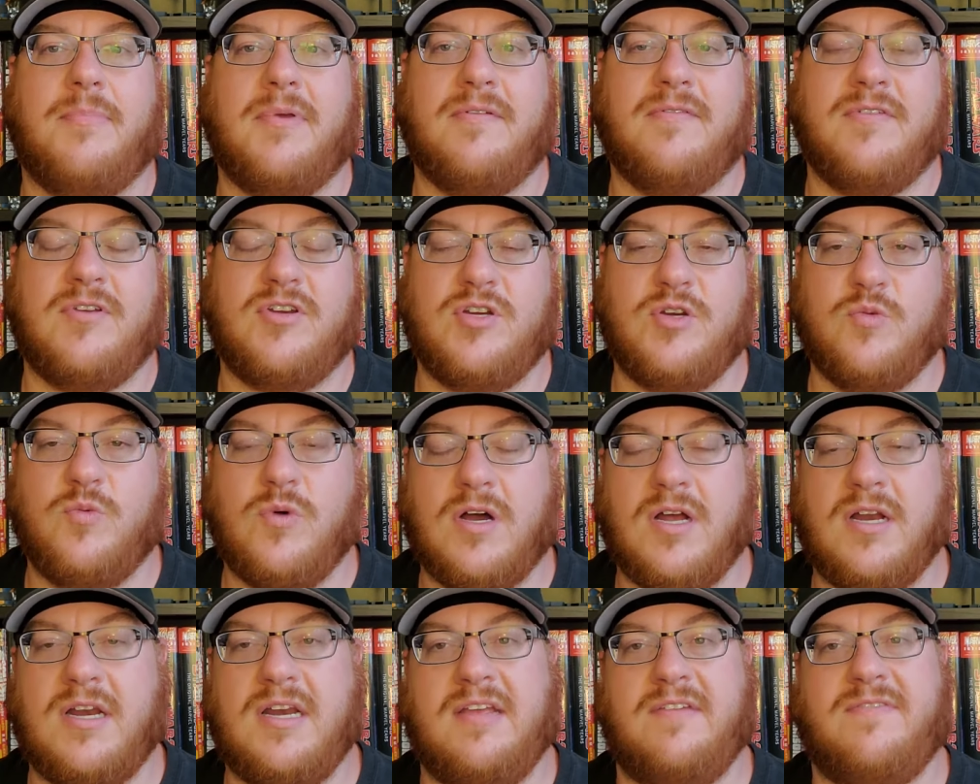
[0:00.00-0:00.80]
of issue
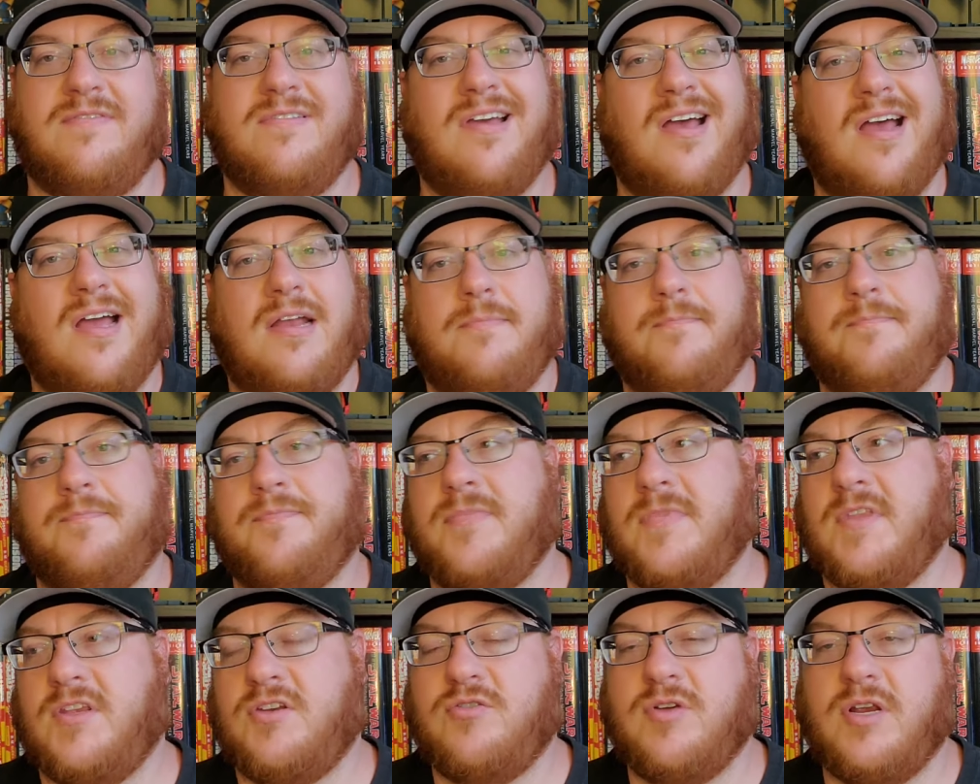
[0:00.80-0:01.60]
1. If not,
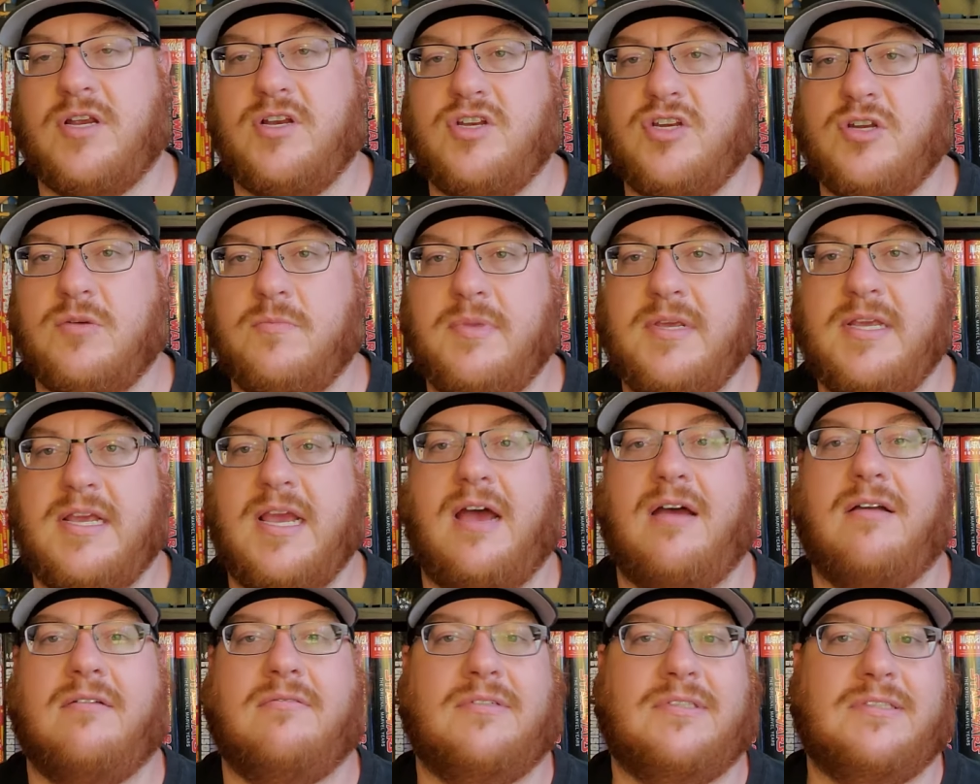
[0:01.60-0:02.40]
the trade should be
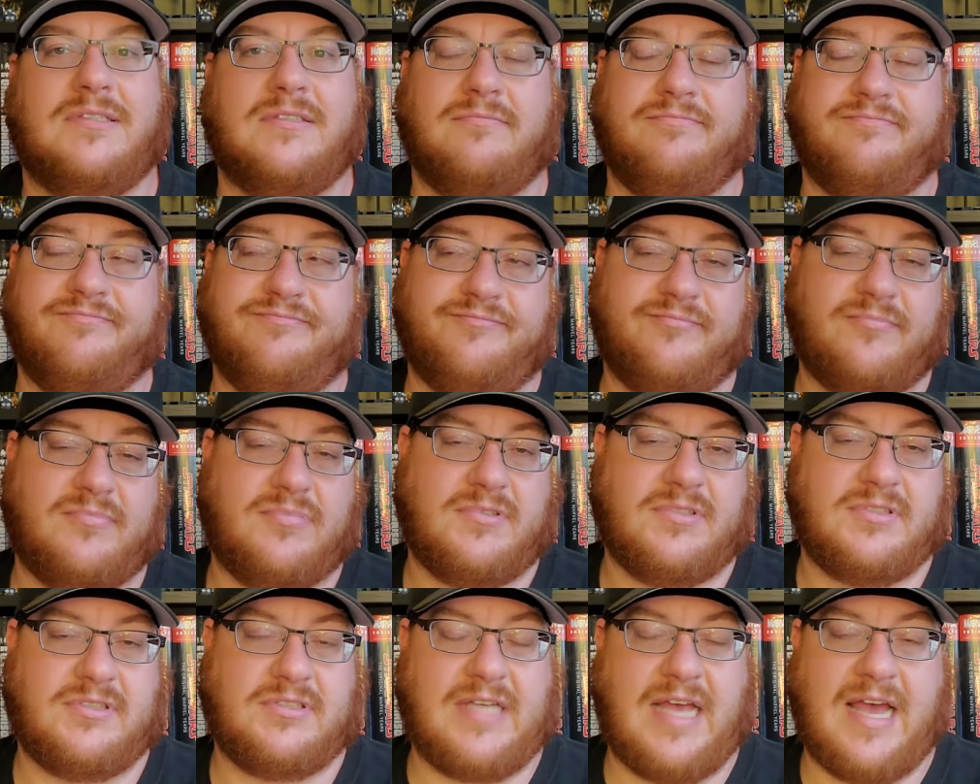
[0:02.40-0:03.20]
out in
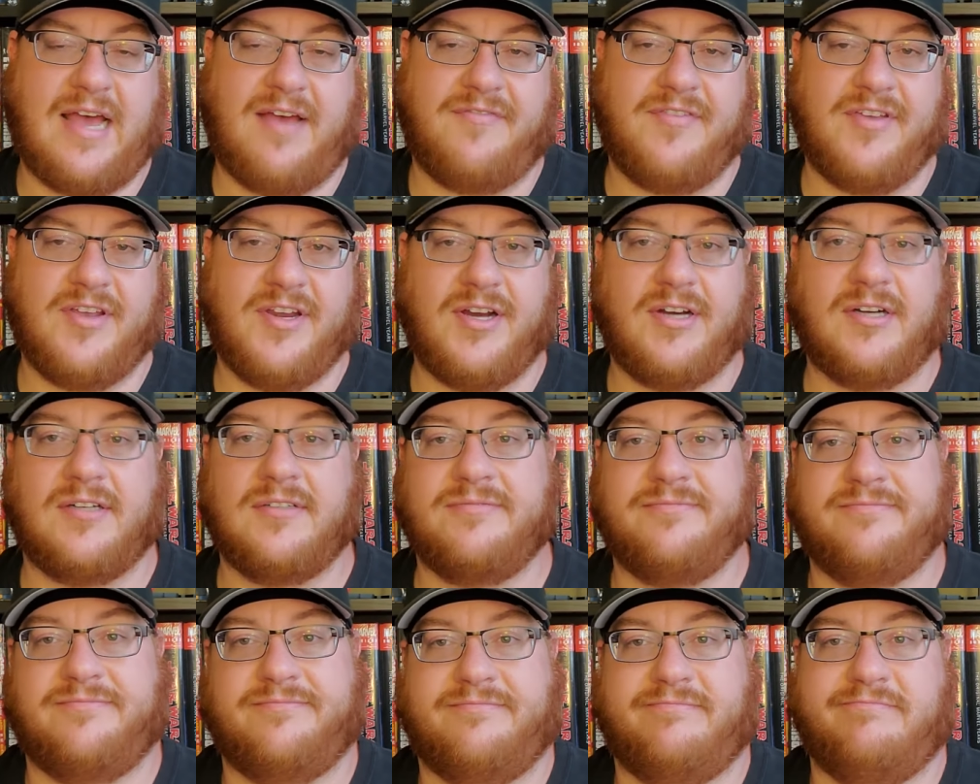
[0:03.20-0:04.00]
half a year.
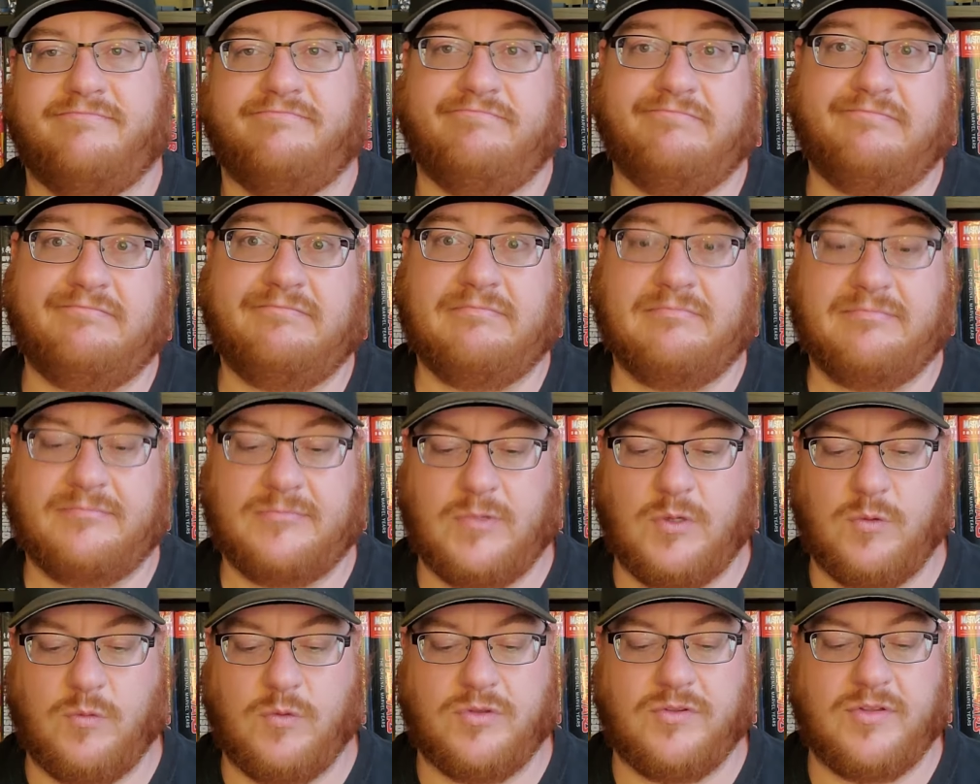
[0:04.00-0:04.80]

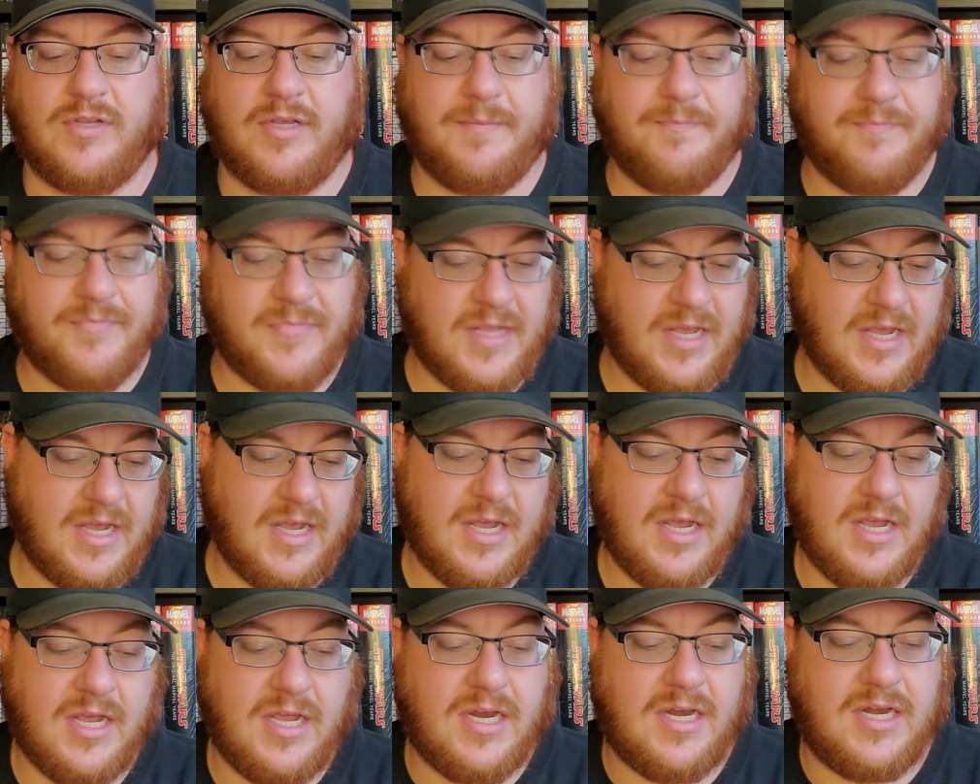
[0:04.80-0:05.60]
We'll see.
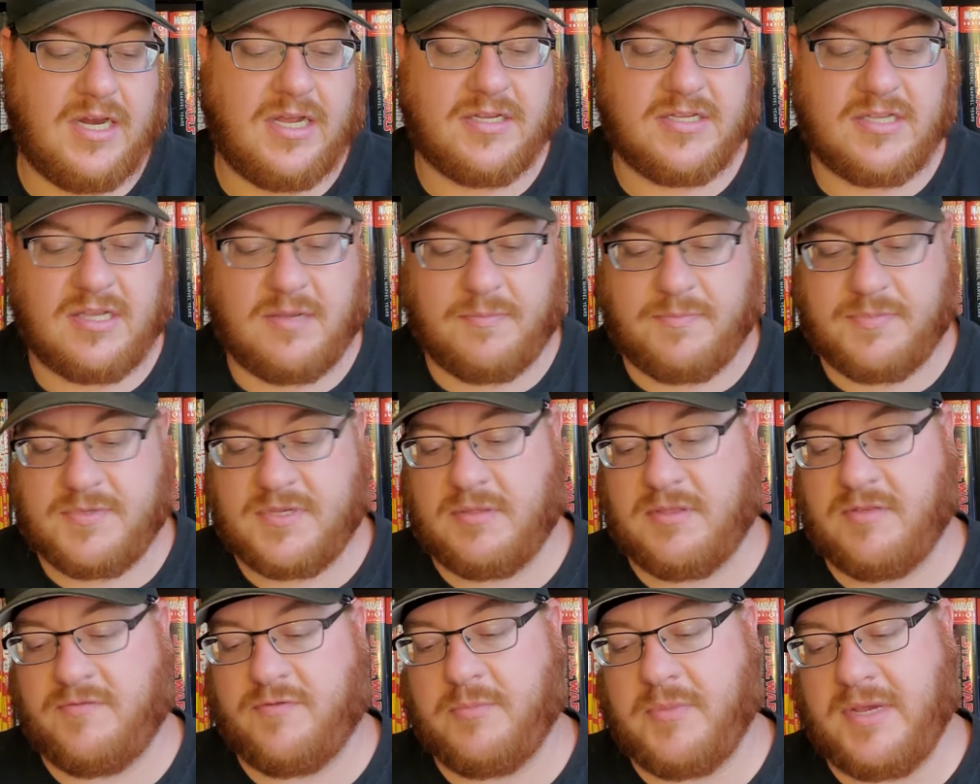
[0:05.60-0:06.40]
Next up,
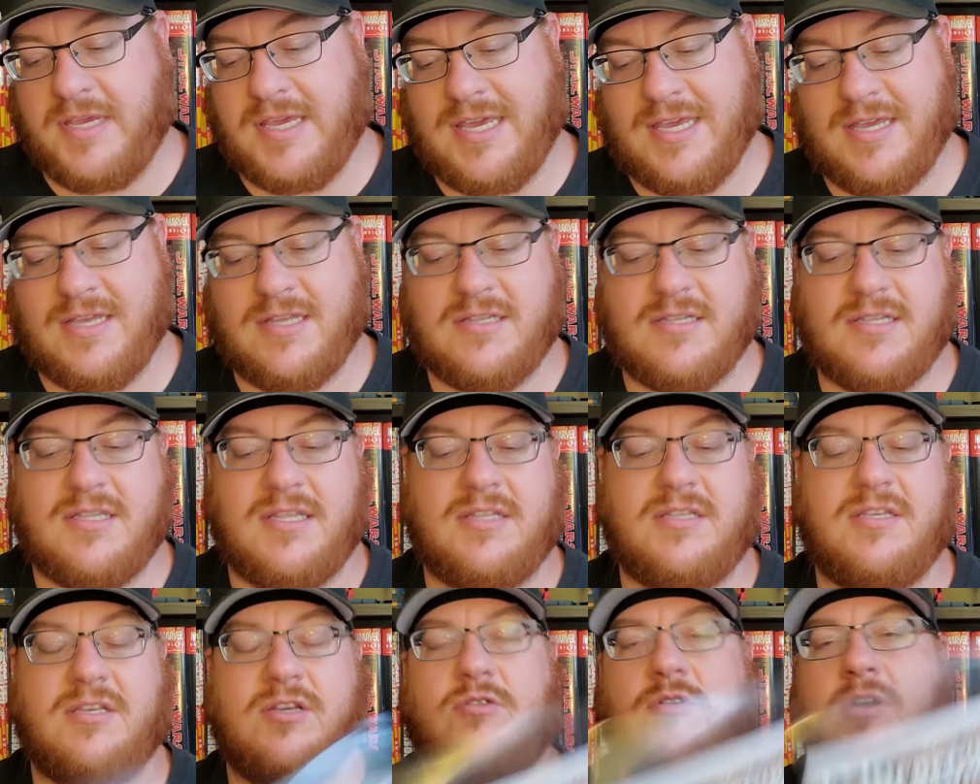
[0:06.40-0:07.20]
something for my kids, and
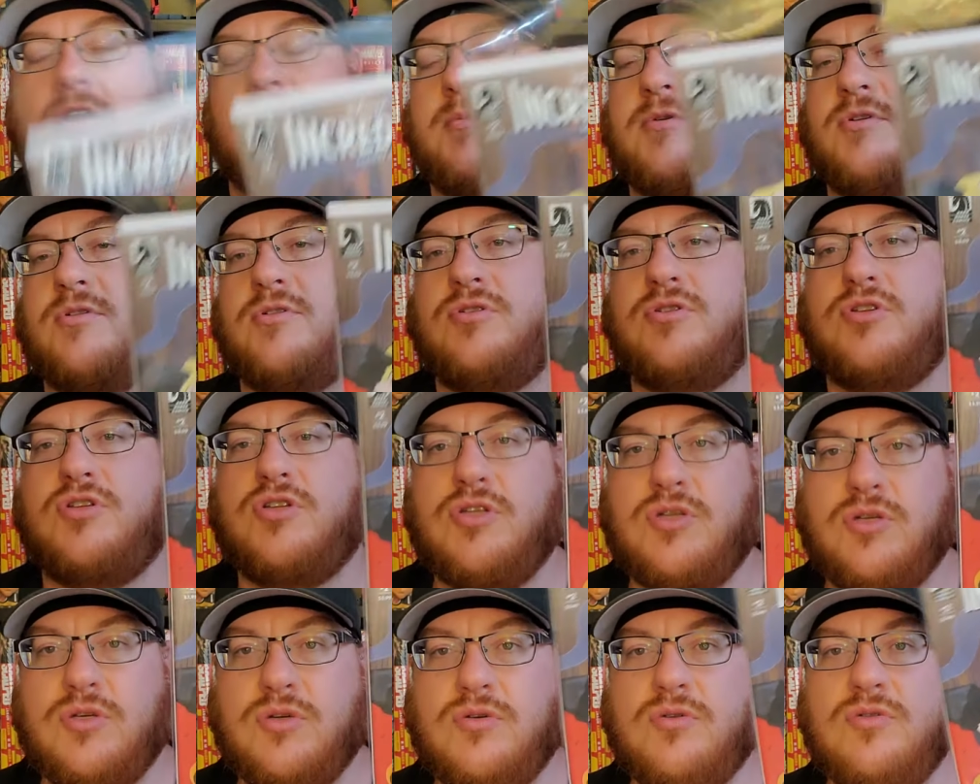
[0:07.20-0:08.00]
that's Incredibles
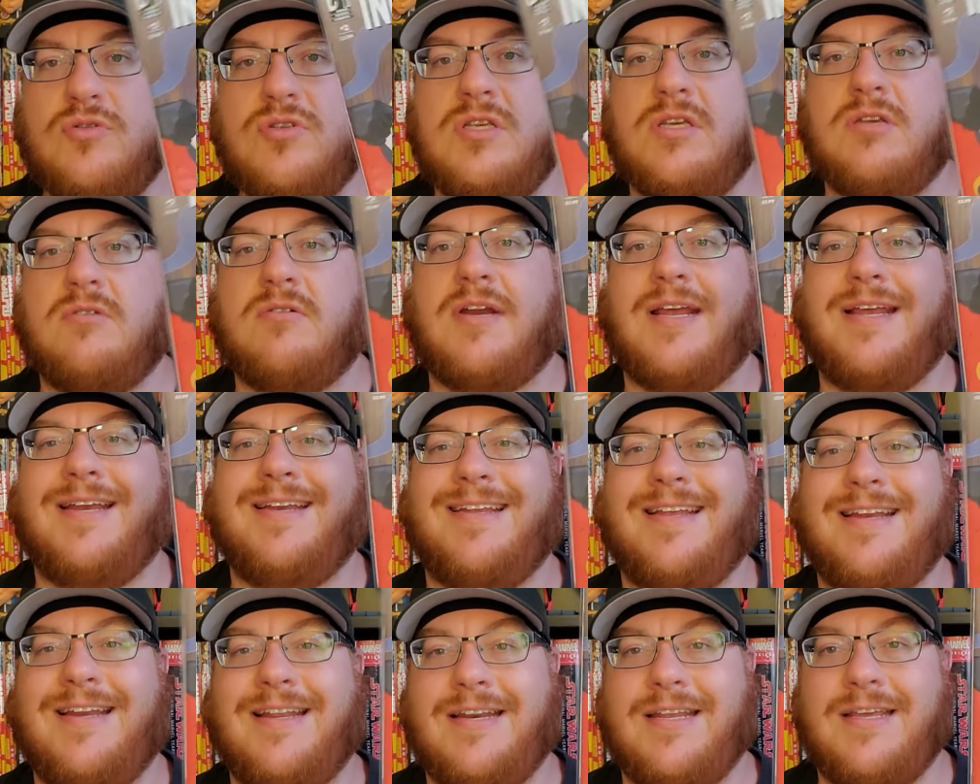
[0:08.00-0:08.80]
2, Secret
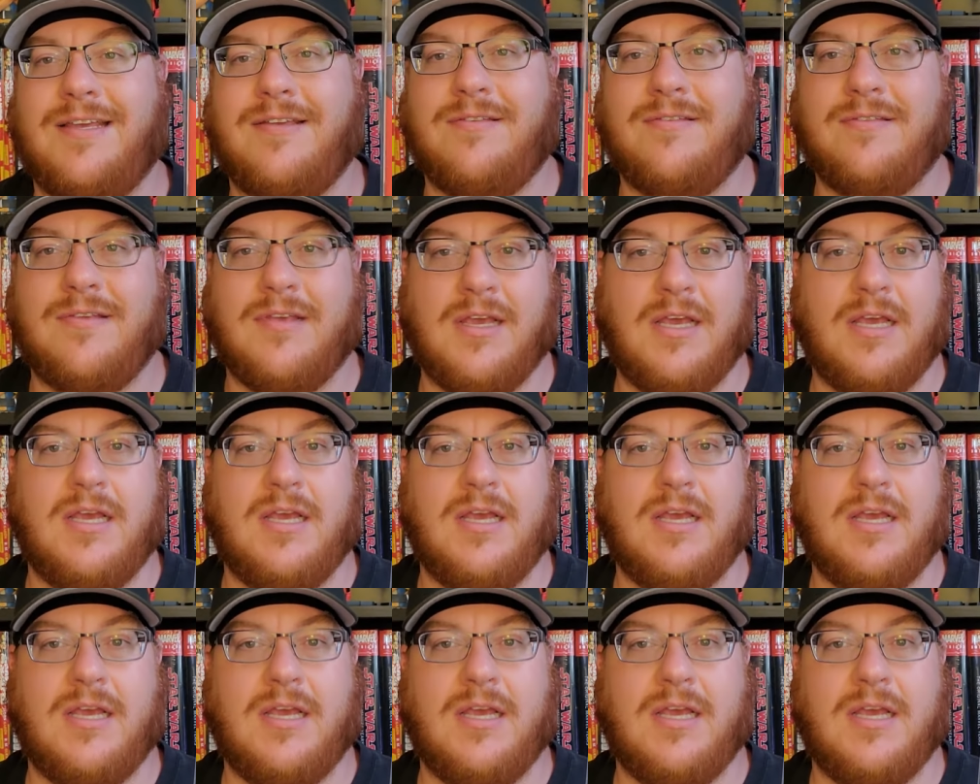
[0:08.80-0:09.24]
Identities.